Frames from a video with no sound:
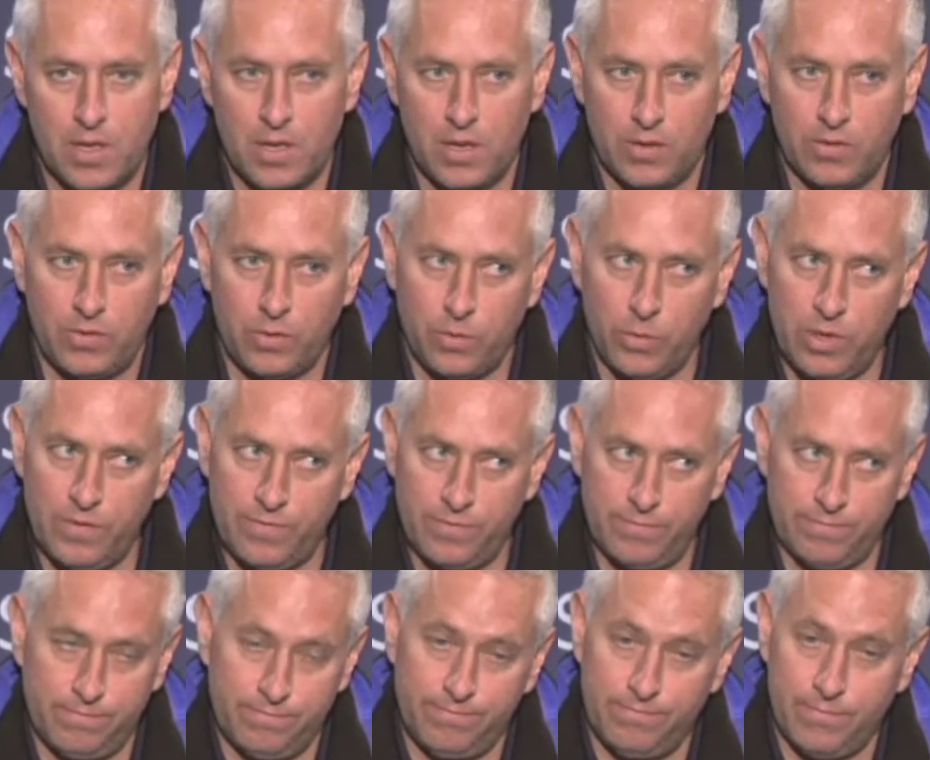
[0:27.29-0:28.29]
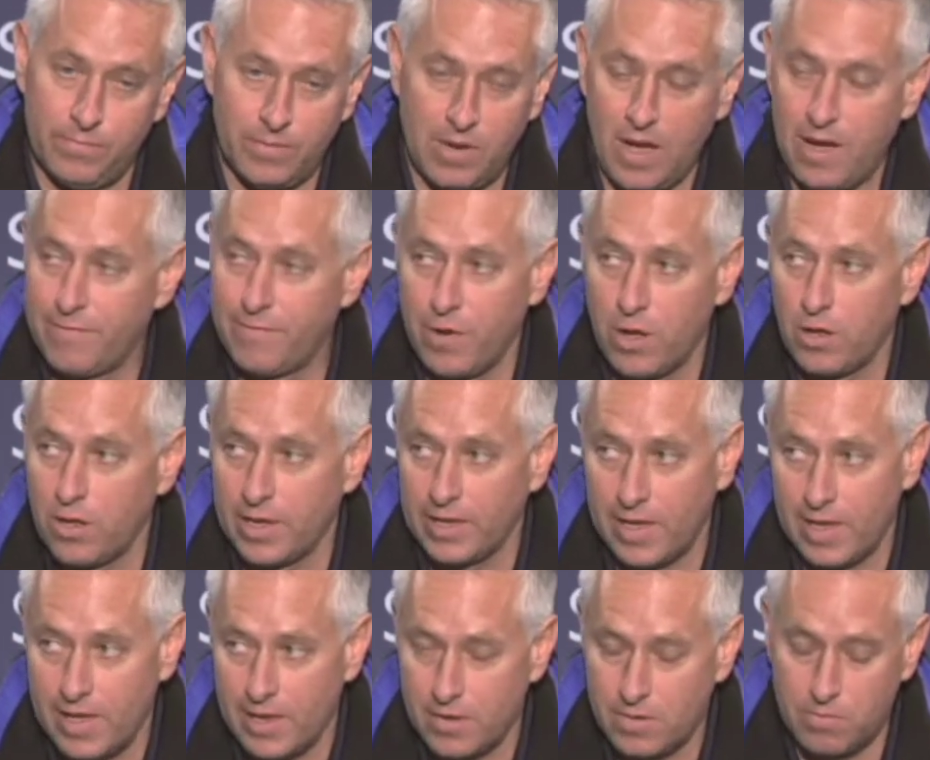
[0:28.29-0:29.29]
So I felt like
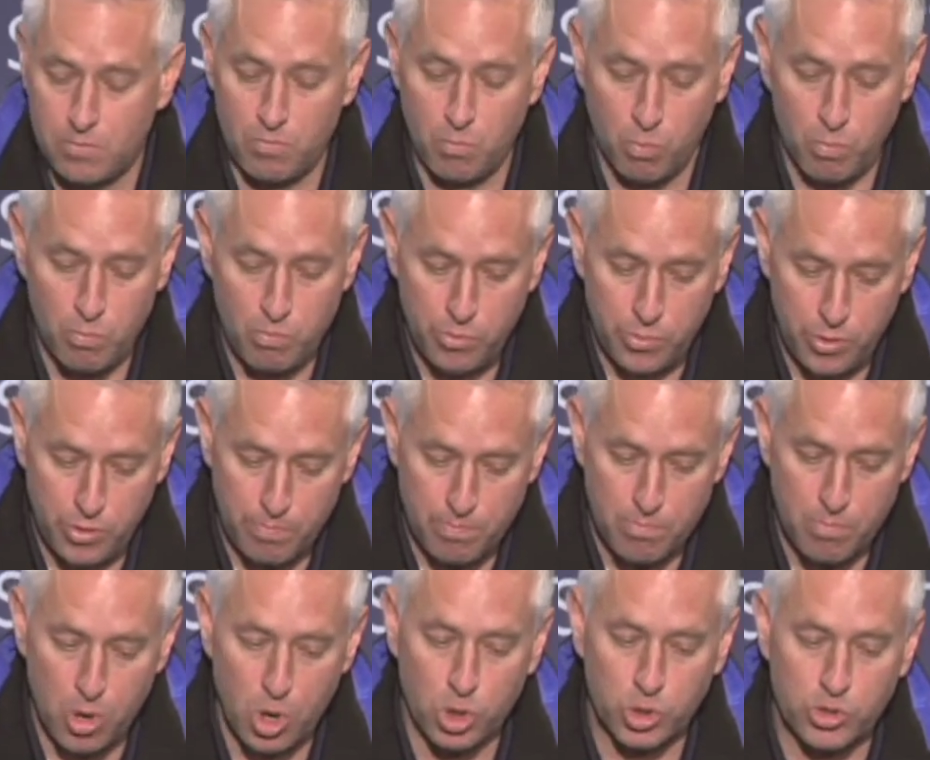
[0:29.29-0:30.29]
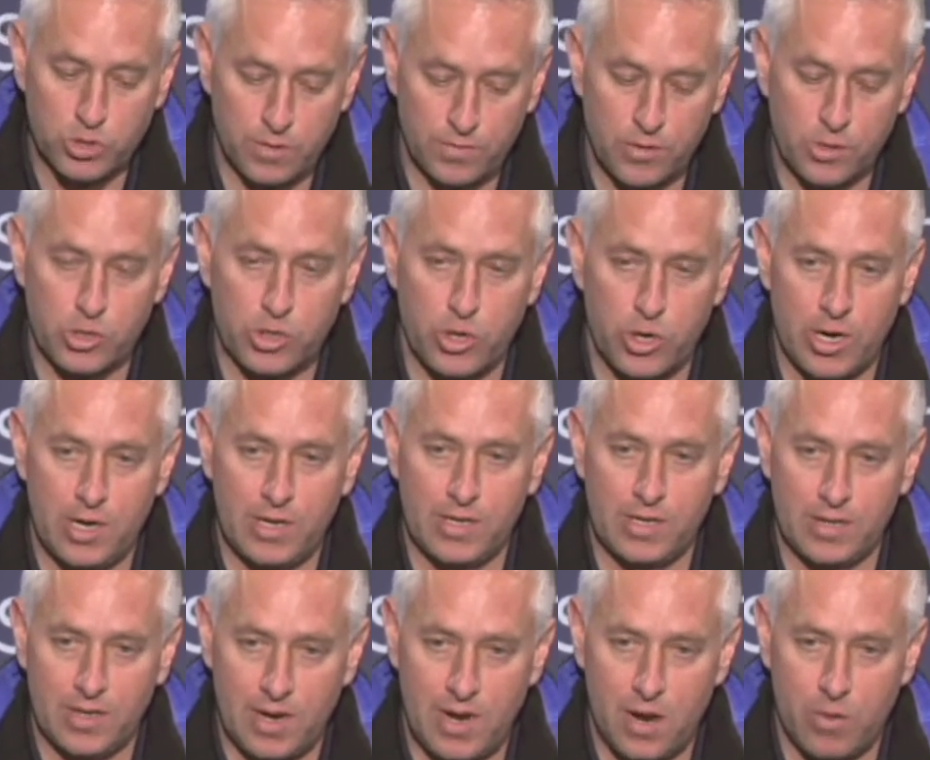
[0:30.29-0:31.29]
I had most of the training
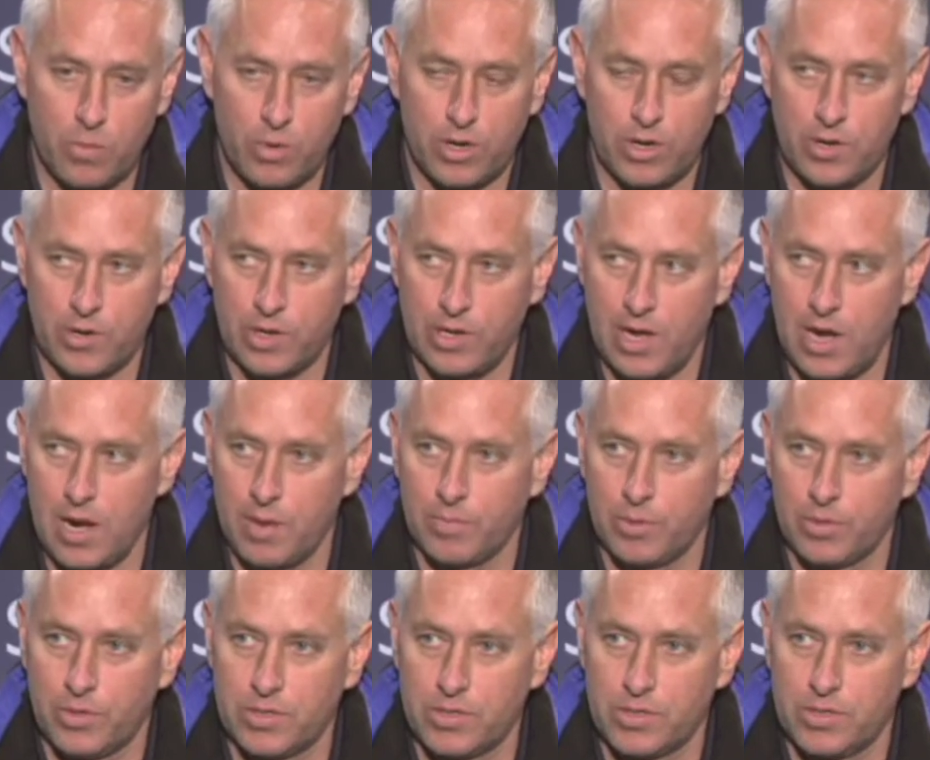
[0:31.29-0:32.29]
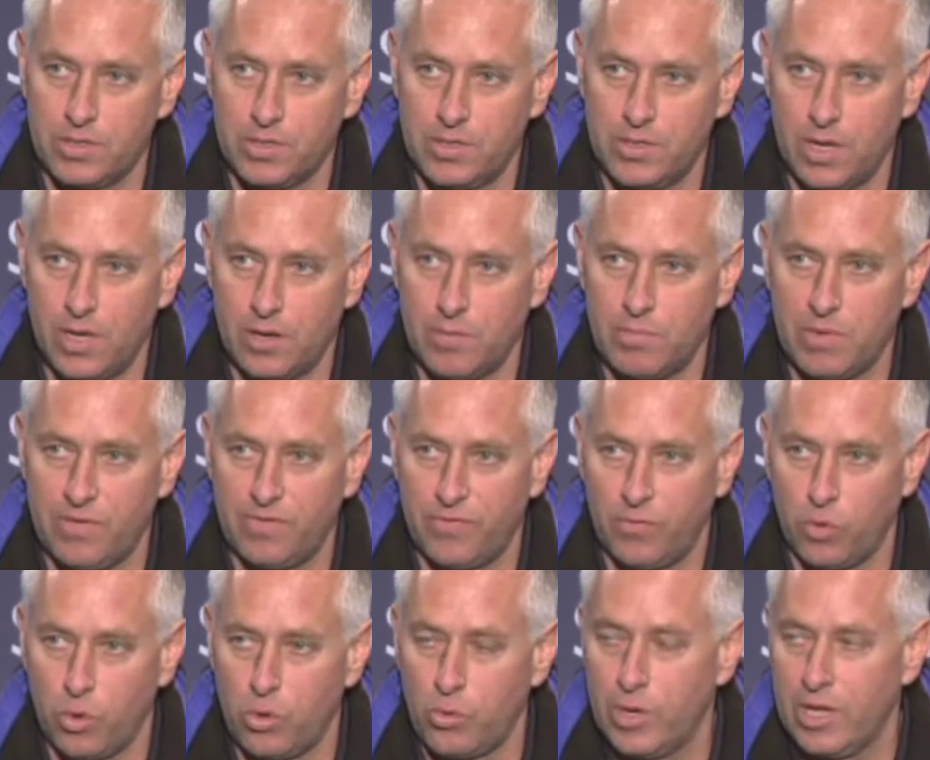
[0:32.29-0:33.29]
that I wanted to accomplish done
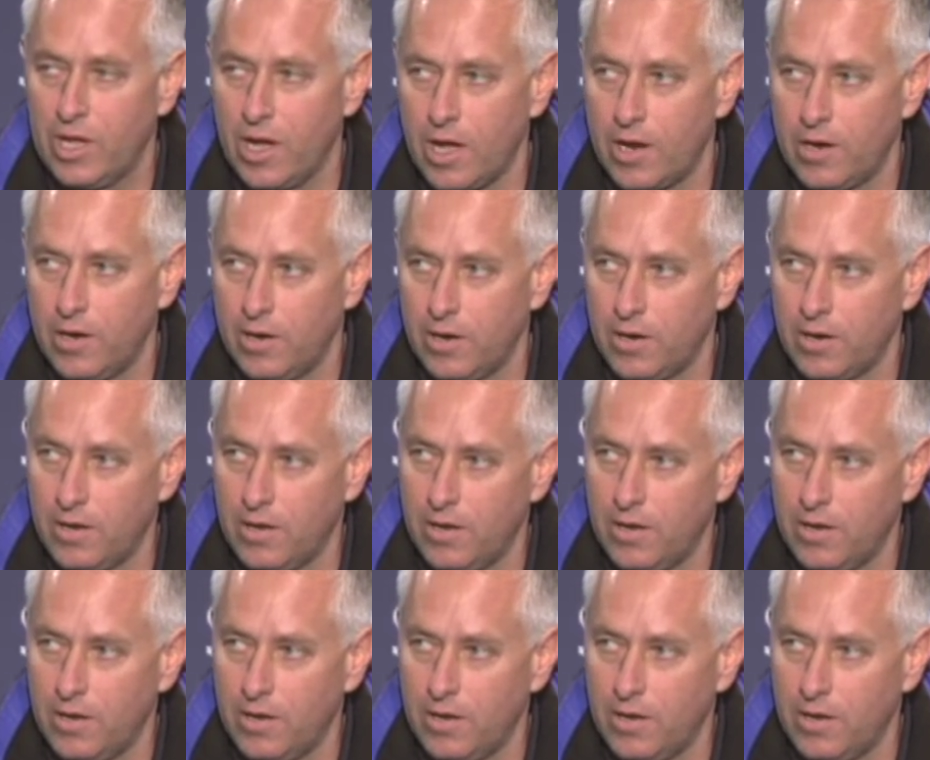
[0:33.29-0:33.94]
before we got here,